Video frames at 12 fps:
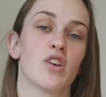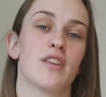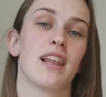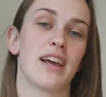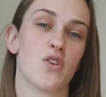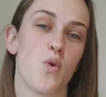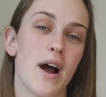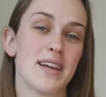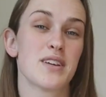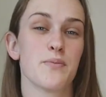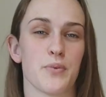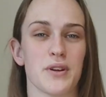so they're like
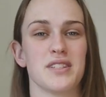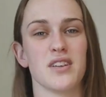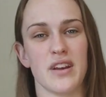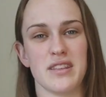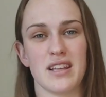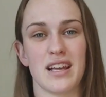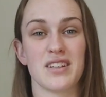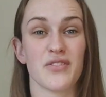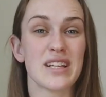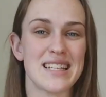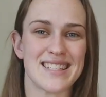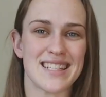quite compressive and they're like really